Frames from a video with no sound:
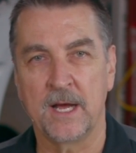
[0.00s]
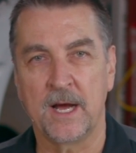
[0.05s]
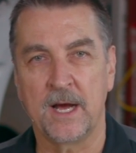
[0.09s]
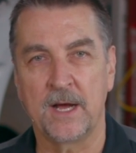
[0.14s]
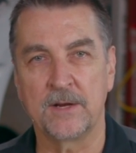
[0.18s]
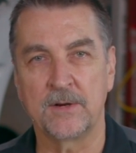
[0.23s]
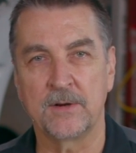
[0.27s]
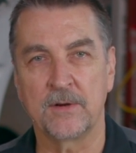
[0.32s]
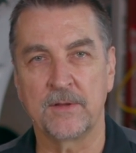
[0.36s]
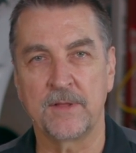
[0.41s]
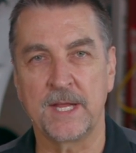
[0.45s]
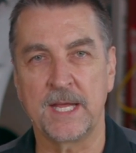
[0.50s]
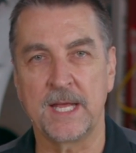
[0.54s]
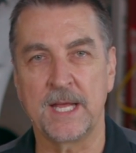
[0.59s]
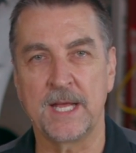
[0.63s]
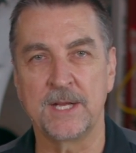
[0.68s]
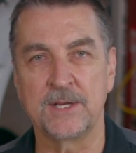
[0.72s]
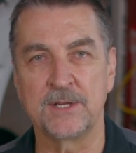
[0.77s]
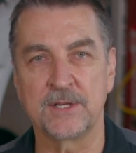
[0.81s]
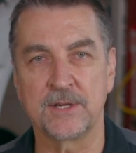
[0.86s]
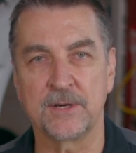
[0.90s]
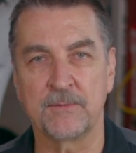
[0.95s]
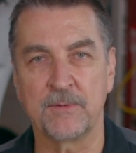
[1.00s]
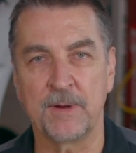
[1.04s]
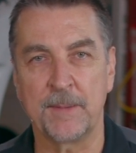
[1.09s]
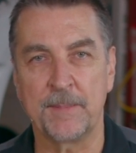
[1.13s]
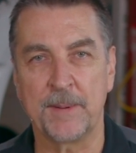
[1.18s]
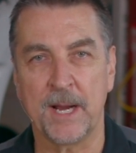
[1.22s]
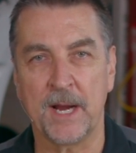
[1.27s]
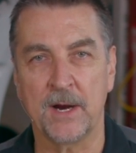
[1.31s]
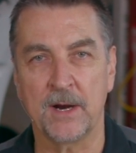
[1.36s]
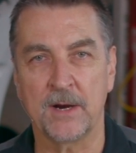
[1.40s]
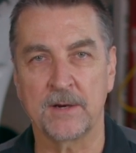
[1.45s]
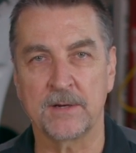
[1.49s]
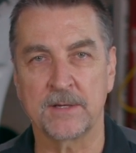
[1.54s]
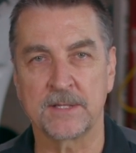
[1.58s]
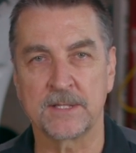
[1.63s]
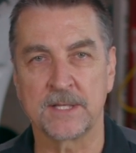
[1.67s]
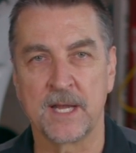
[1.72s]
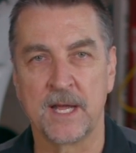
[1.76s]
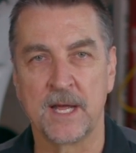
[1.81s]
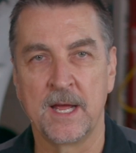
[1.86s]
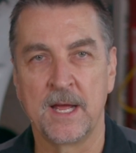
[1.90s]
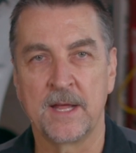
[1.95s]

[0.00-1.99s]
under the engine repairs,